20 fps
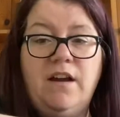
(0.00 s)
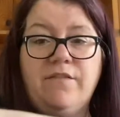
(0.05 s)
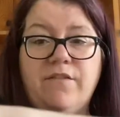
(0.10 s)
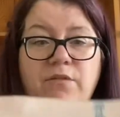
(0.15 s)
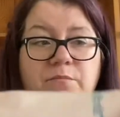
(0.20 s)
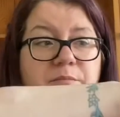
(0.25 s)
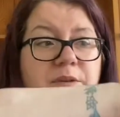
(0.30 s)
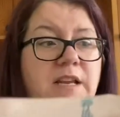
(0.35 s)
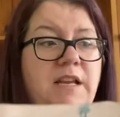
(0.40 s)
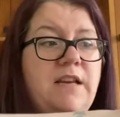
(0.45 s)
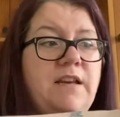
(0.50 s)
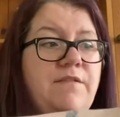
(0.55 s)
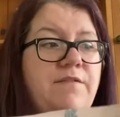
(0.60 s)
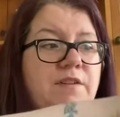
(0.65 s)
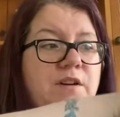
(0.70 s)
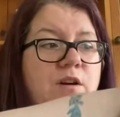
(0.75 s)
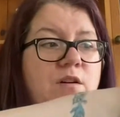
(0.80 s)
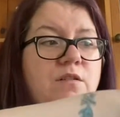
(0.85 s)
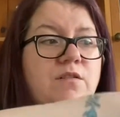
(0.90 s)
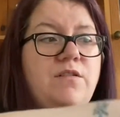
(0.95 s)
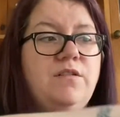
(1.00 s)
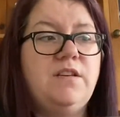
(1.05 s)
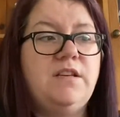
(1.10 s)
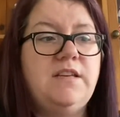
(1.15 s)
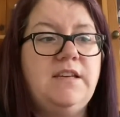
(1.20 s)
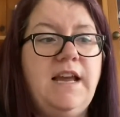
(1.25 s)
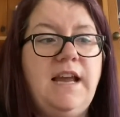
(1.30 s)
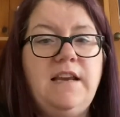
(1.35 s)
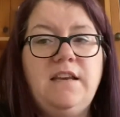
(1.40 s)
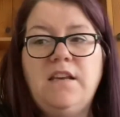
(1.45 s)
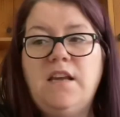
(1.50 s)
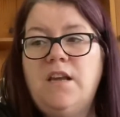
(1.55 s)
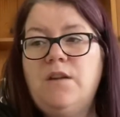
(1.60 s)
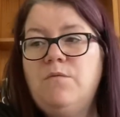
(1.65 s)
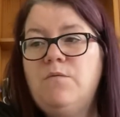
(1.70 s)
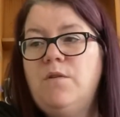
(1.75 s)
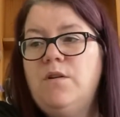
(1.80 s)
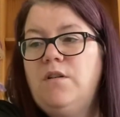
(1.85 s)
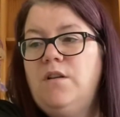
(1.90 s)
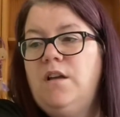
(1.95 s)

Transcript: completely forgotten to tell you